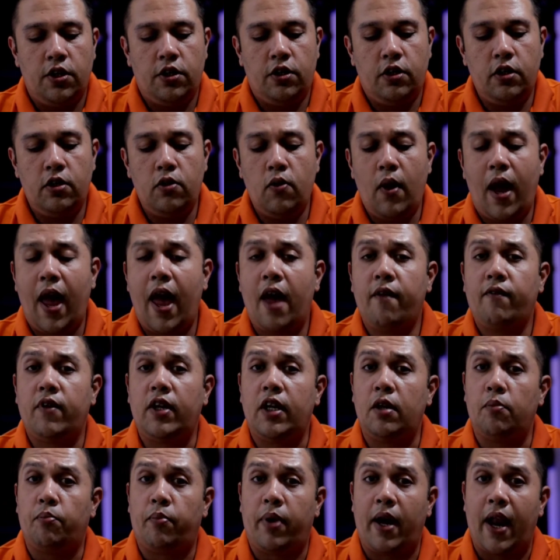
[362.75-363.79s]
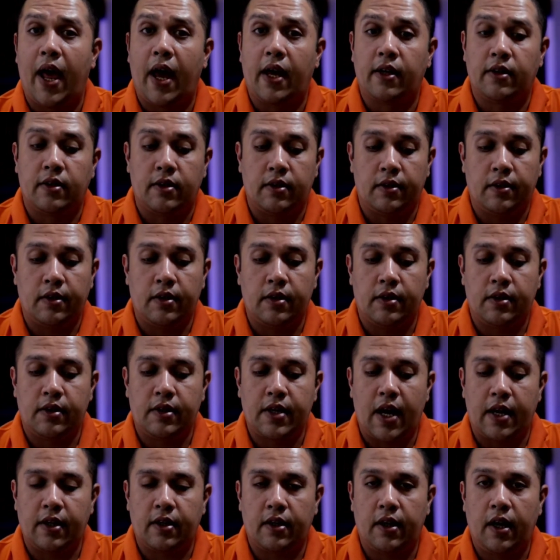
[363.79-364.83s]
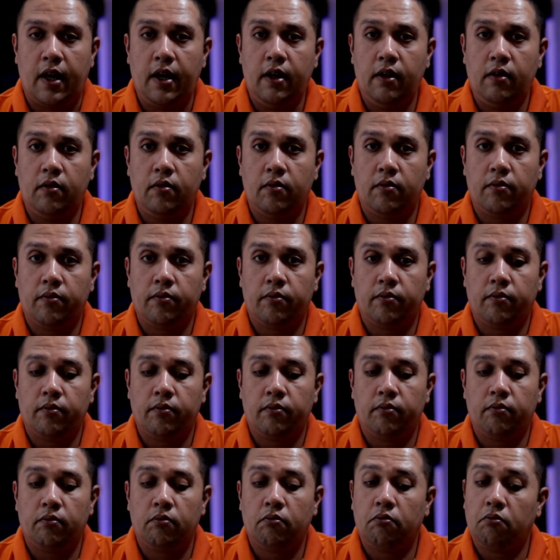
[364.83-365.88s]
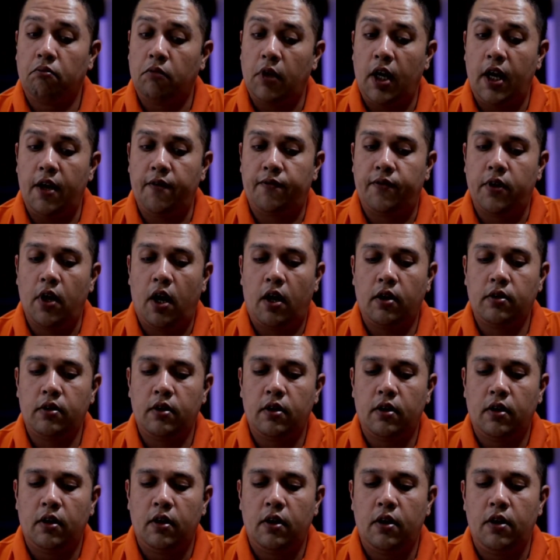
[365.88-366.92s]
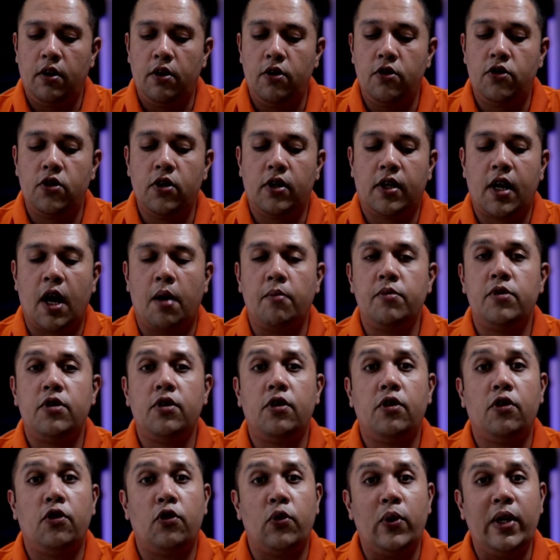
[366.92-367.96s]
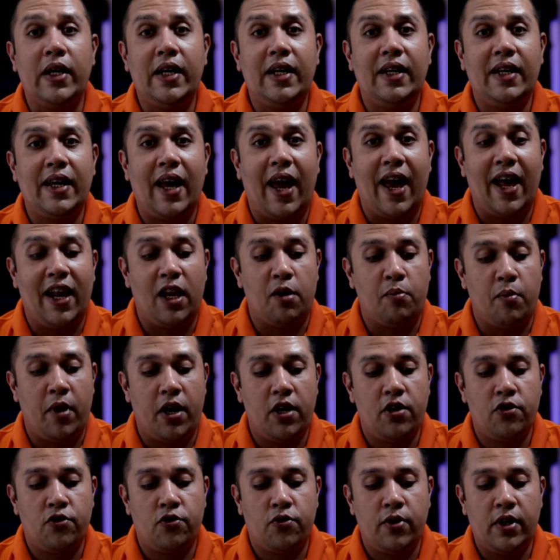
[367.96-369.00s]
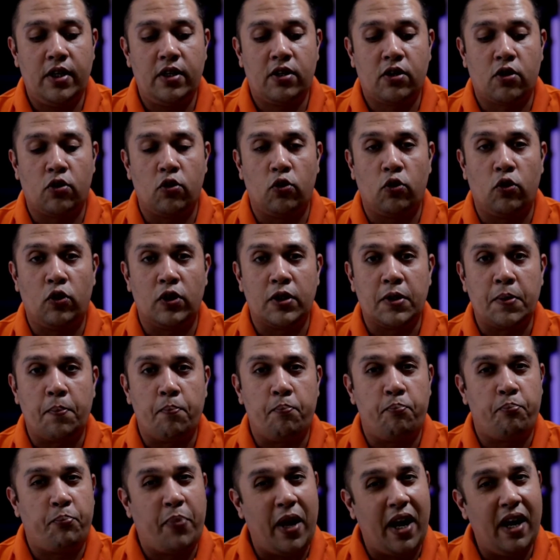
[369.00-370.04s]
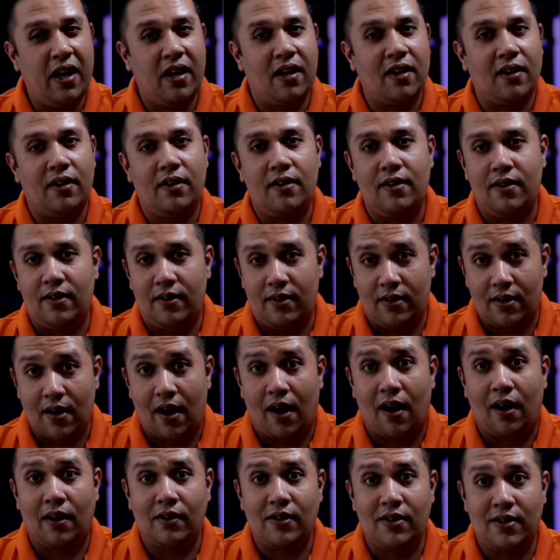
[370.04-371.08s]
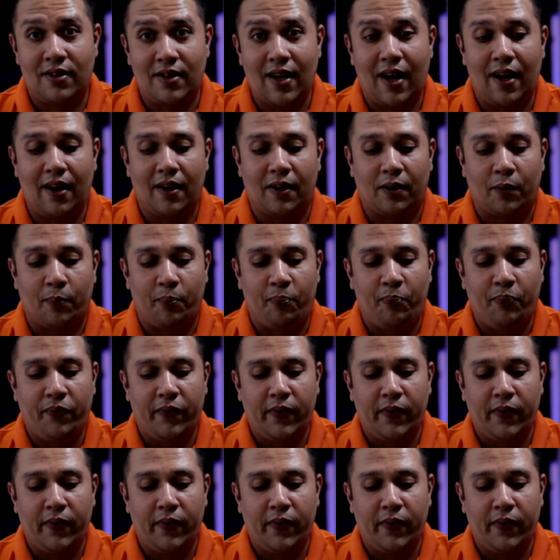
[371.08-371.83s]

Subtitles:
Do you have any plans this Saturday? If not, you should come to Green Elementary School's big yard sale.